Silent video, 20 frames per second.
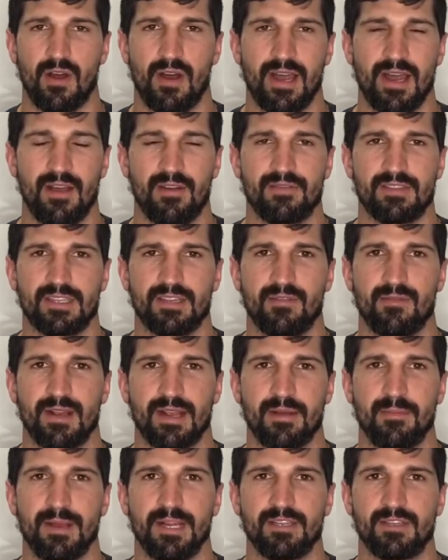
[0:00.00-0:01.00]
I obviously
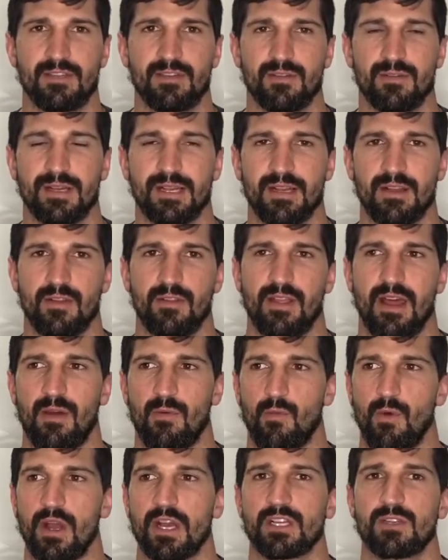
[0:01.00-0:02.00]
recommend doing it
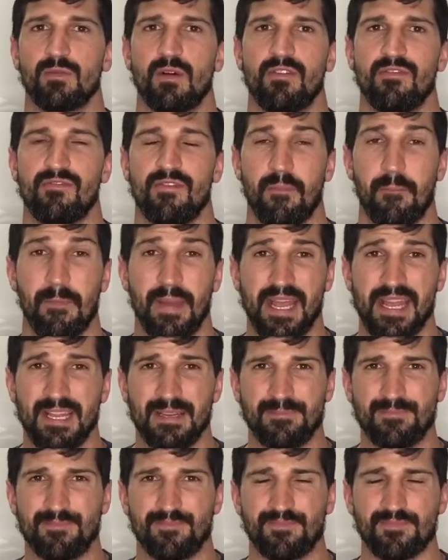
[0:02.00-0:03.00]
that works well for
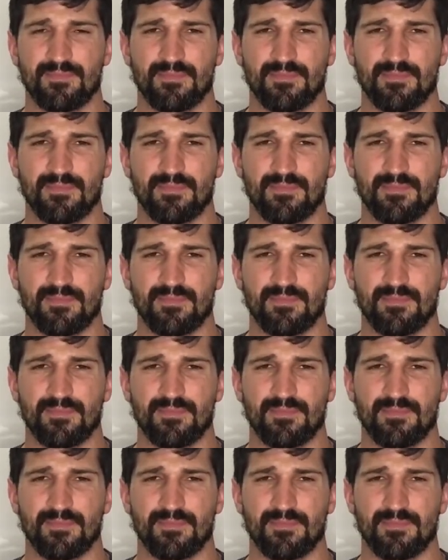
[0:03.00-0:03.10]
me